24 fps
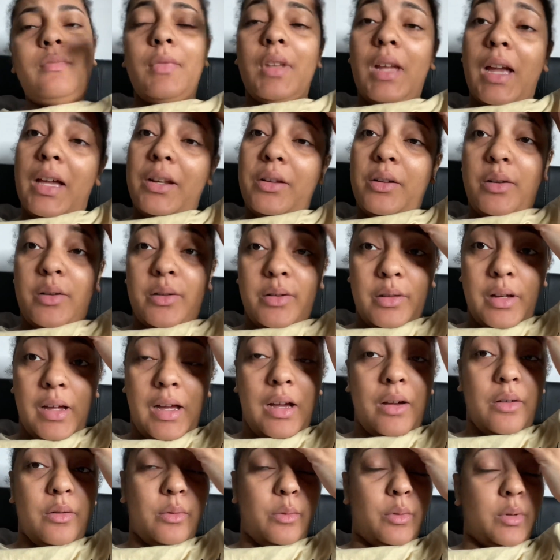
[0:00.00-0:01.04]
i don't know
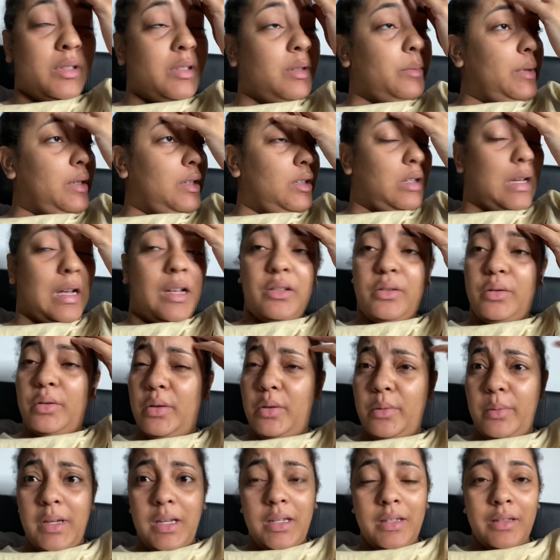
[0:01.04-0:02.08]
how what's it been like
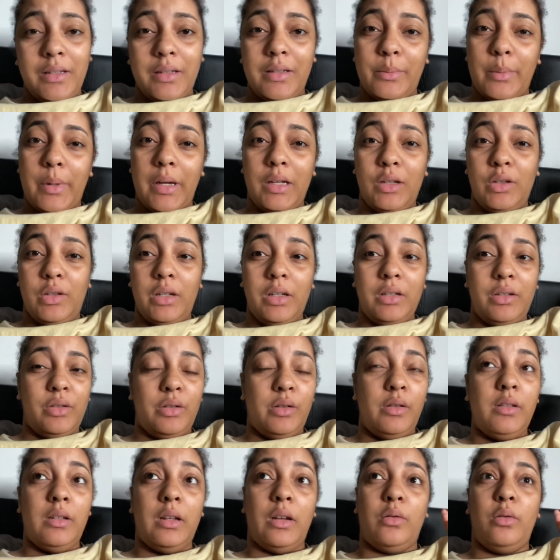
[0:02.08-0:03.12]
two weeks since my
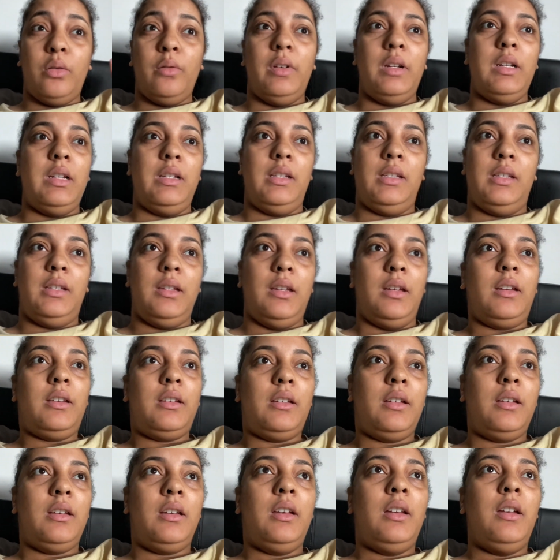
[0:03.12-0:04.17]
injections i got really
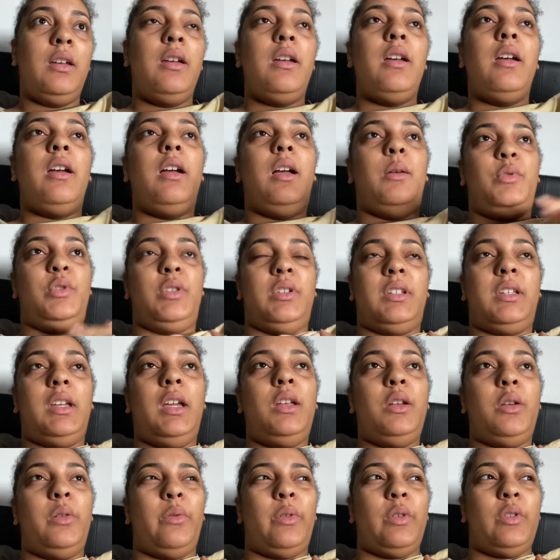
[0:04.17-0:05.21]
sick just
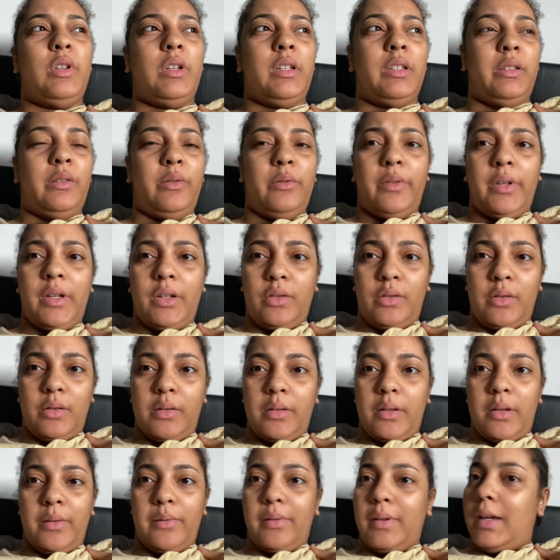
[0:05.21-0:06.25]
getting over a chest infection
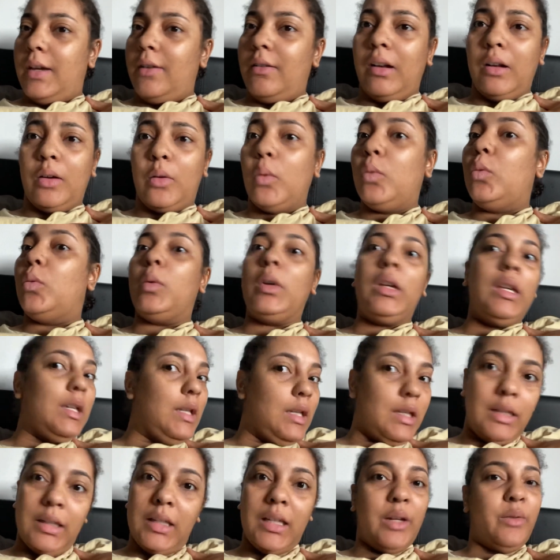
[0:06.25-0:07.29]
so if you hear a little
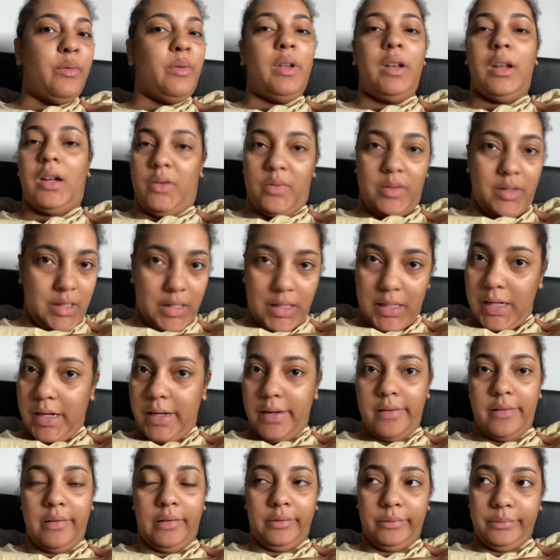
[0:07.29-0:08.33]
wheeze every now and
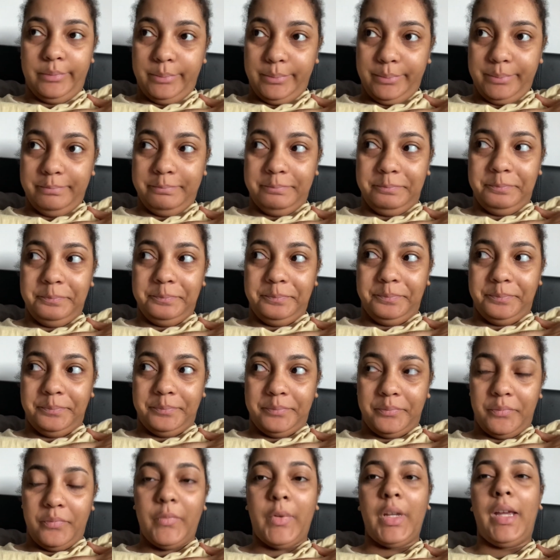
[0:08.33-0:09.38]
again
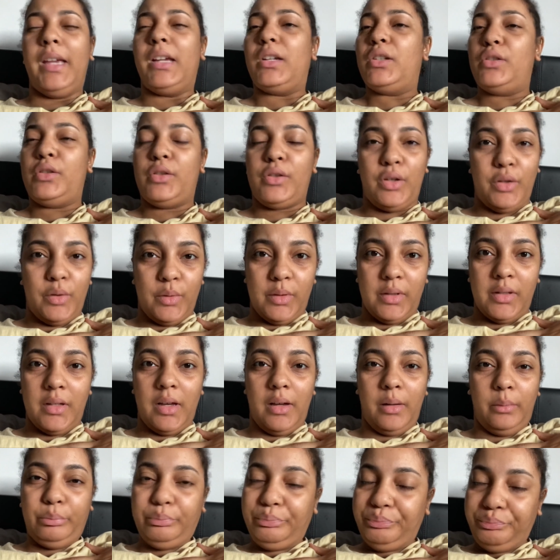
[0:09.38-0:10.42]
excuse that